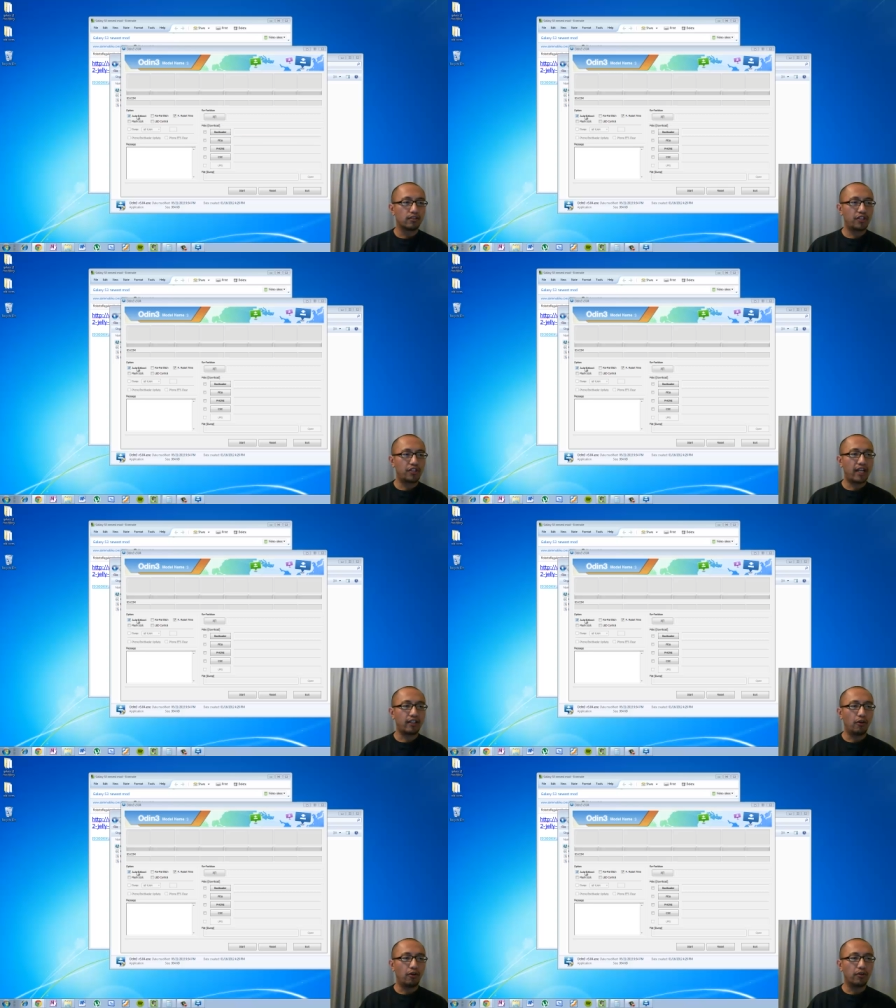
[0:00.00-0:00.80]
check
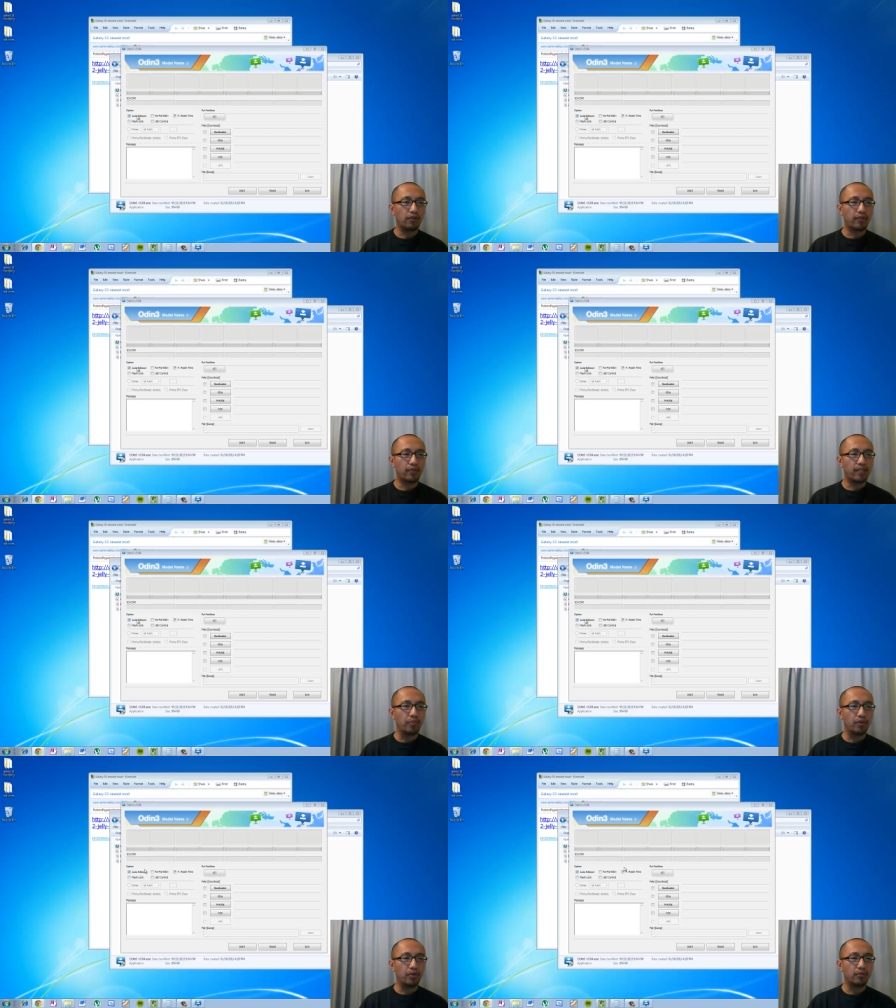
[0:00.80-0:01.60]
auto
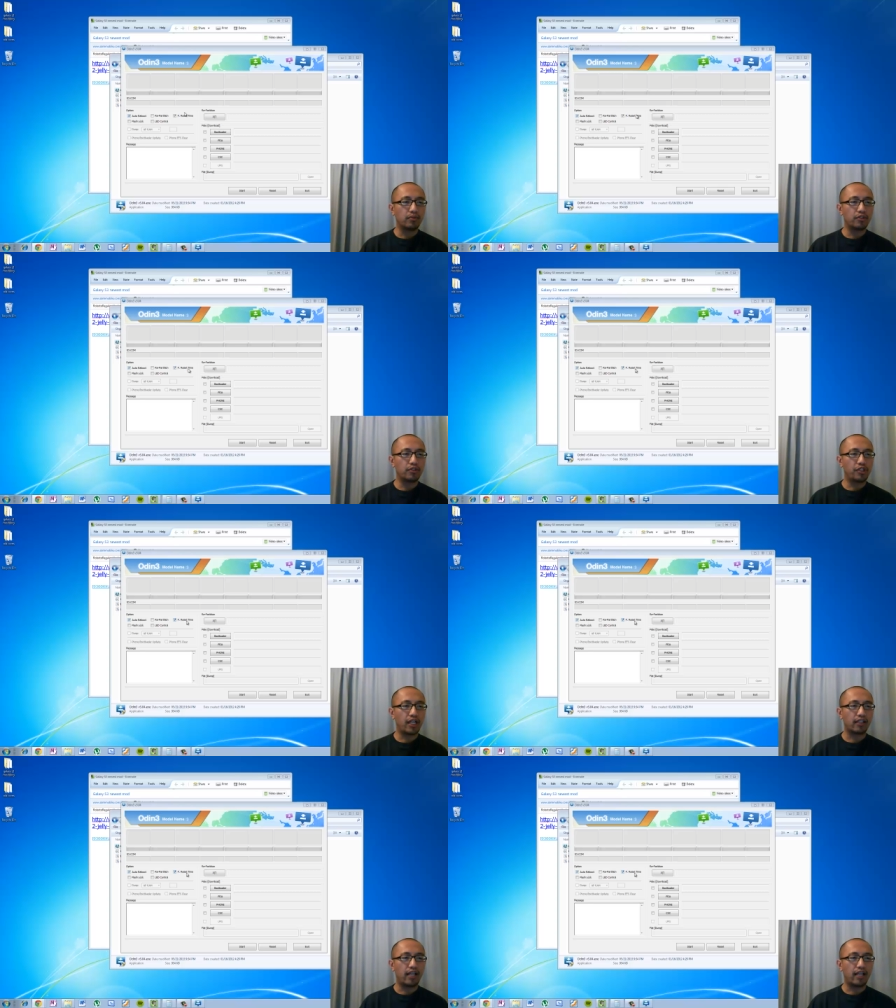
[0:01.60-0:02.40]
reboot,
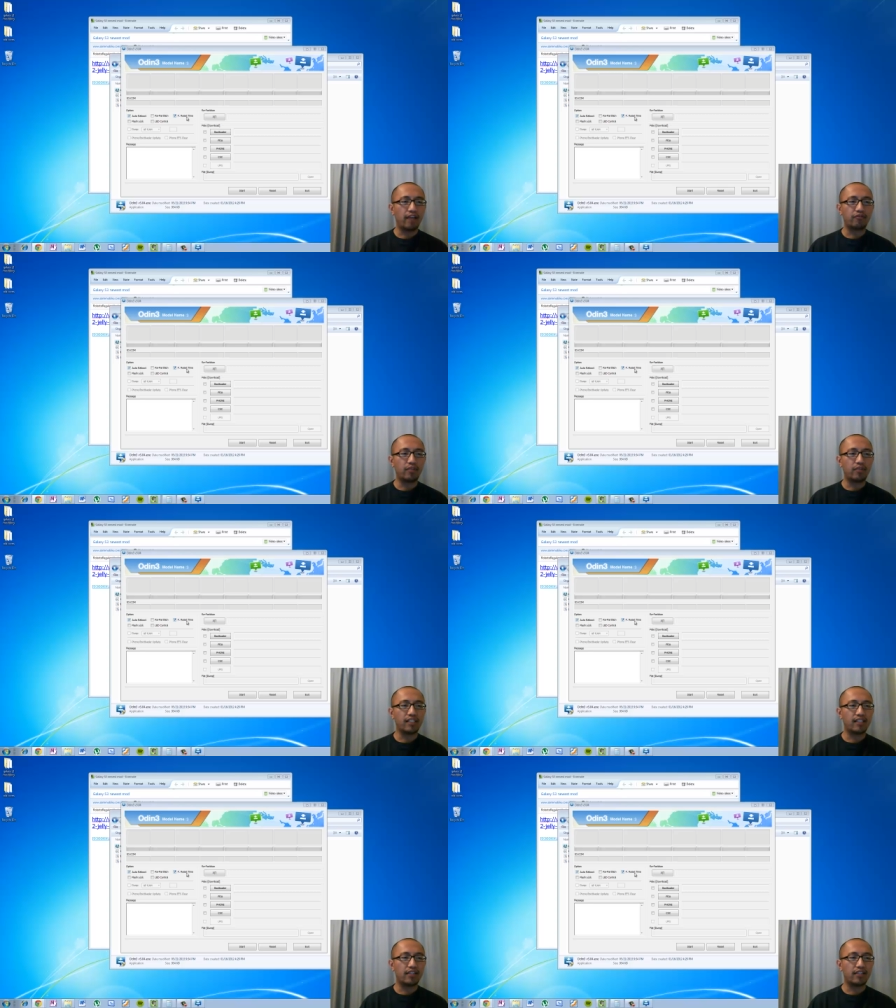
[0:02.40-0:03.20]
check F.
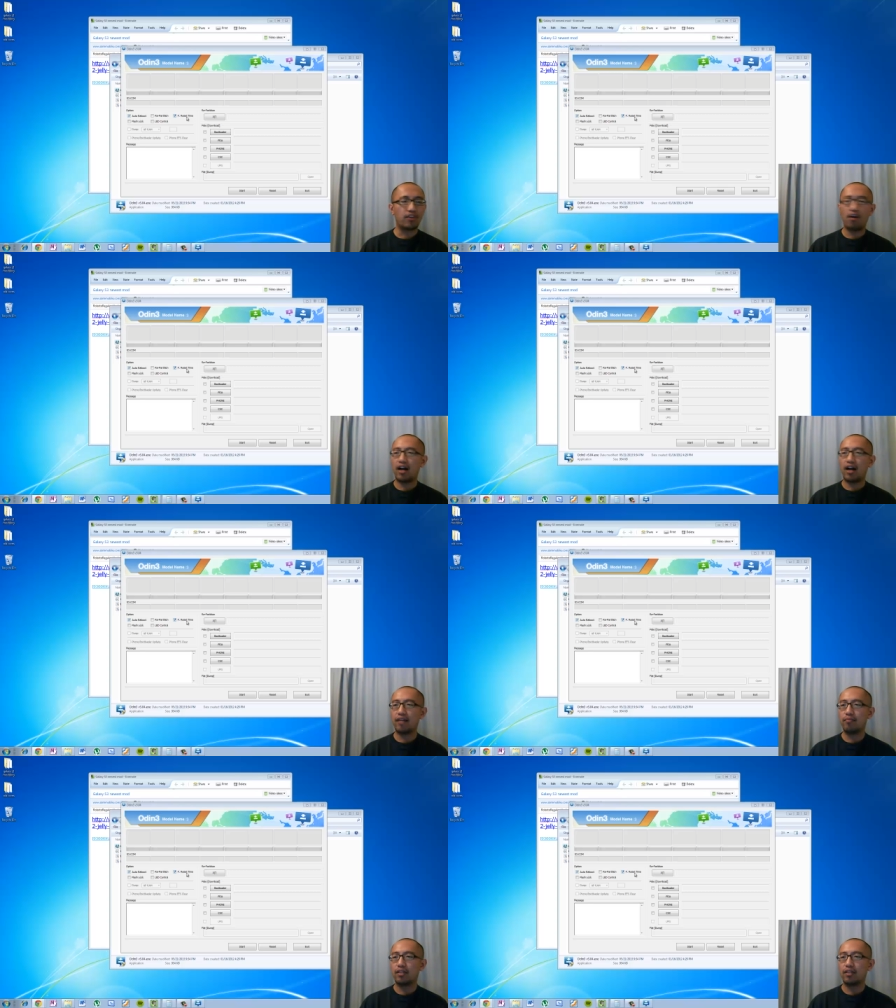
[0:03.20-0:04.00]
Reset
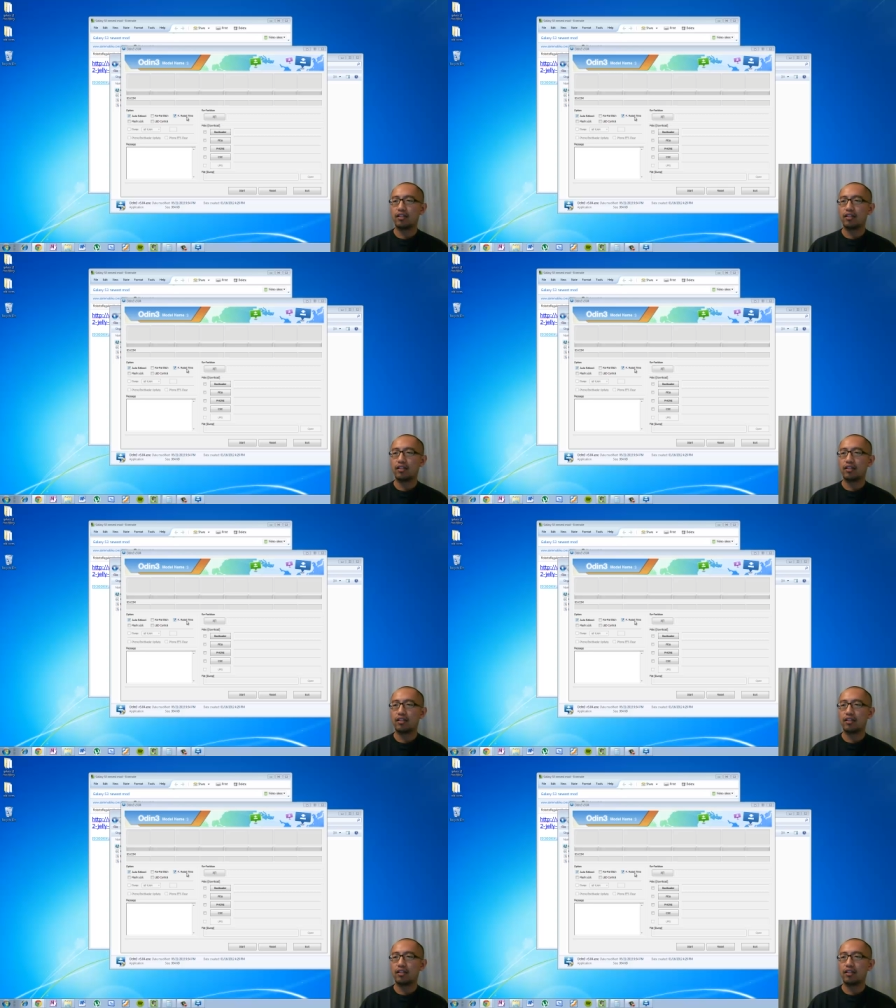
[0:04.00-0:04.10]
Time,